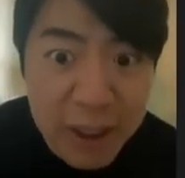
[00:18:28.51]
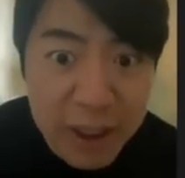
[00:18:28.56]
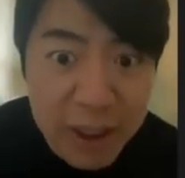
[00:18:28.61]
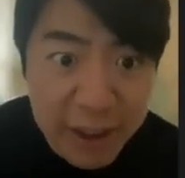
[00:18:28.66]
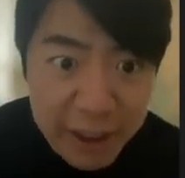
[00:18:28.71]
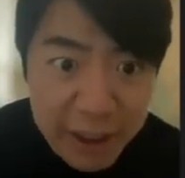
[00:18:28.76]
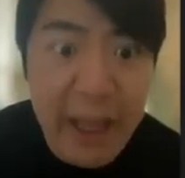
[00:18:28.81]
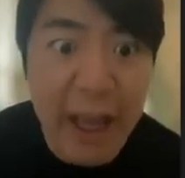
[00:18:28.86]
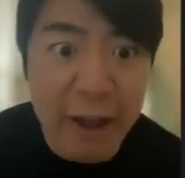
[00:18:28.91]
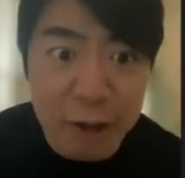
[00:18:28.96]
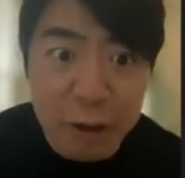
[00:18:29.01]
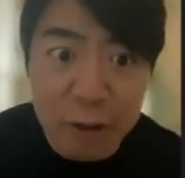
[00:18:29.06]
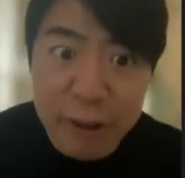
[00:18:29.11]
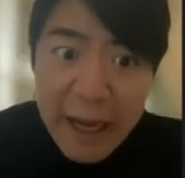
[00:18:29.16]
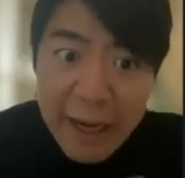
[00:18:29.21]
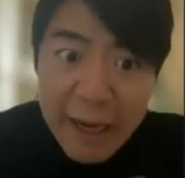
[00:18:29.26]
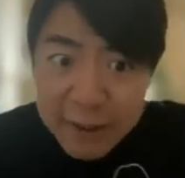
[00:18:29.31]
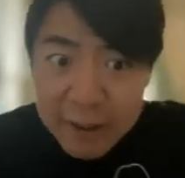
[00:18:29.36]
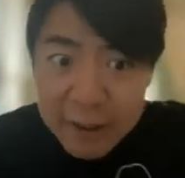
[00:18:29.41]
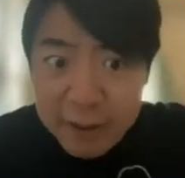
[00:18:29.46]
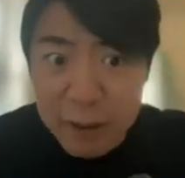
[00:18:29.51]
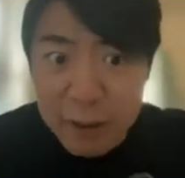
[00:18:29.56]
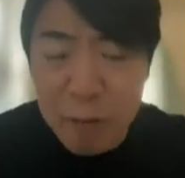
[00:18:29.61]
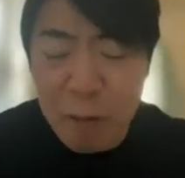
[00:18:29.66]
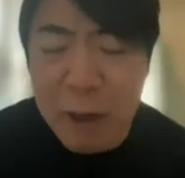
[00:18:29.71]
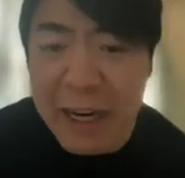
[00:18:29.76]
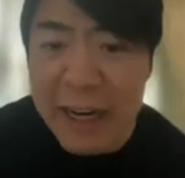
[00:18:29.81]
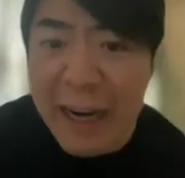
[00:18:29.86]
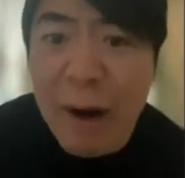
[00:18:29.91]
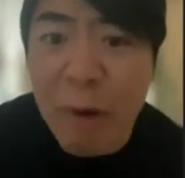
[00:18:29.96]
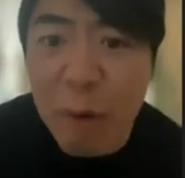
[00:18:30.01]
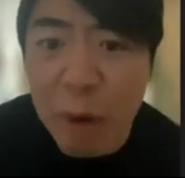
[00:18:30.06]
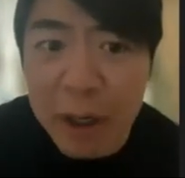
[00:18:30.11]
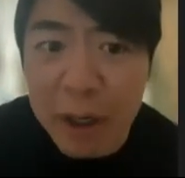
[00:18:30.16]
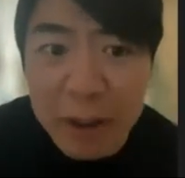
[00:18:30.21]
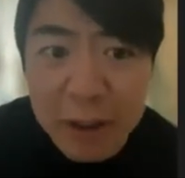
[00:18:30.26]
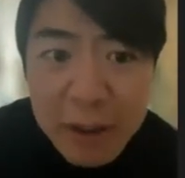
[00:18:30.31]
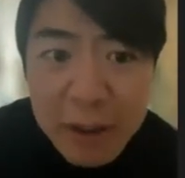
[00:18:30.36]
He said, "Yeah, tonight in 1 hour.